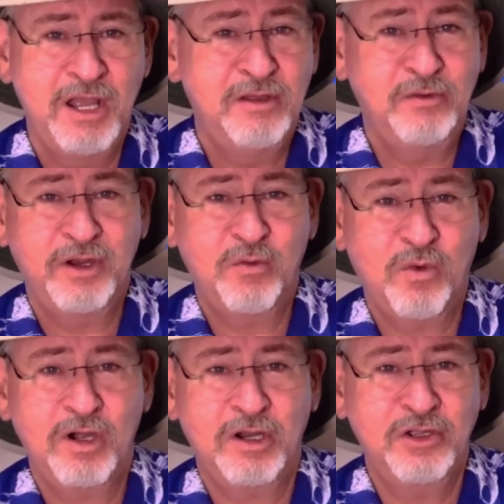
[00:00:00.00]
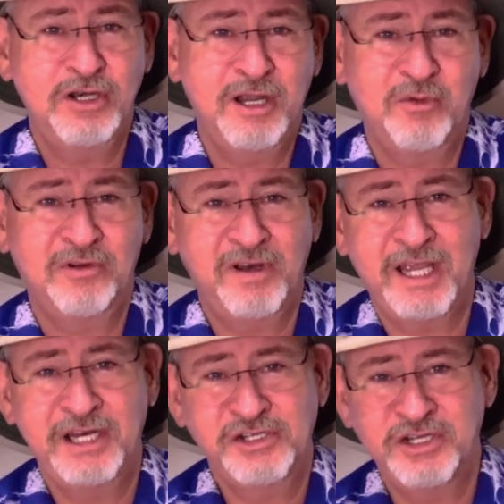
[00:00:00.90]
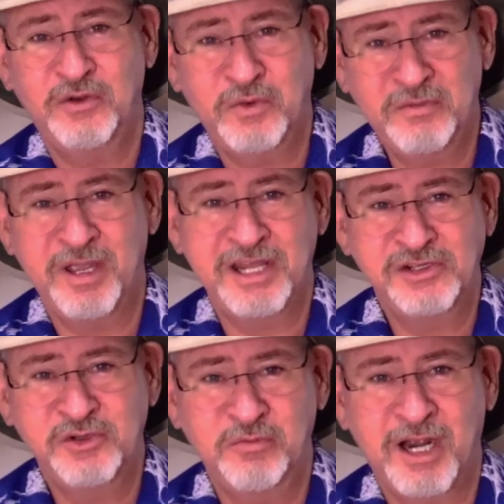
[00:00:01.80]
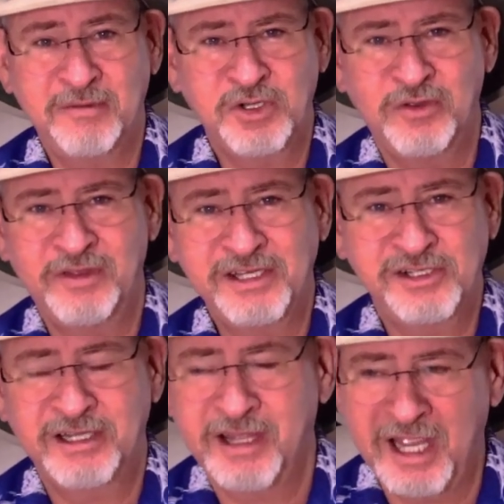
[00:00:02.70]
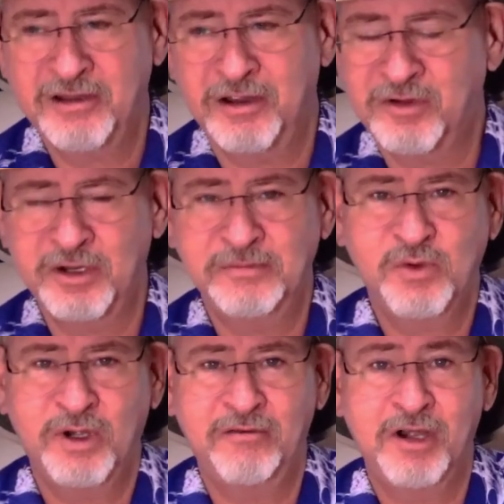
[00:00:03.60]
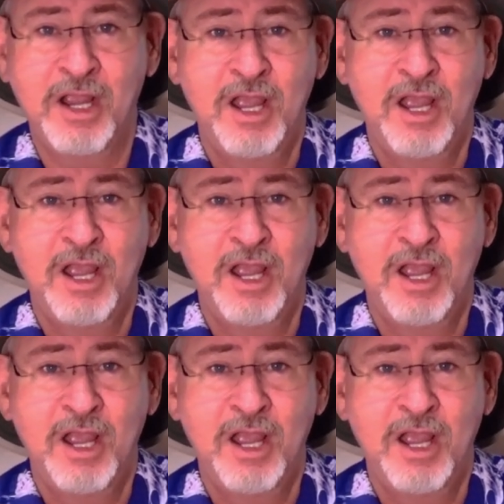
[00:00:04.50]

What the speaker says: though there were a good number of ladies, you know, with bathing suit bottoms on, things like that, cover-ups, whatever.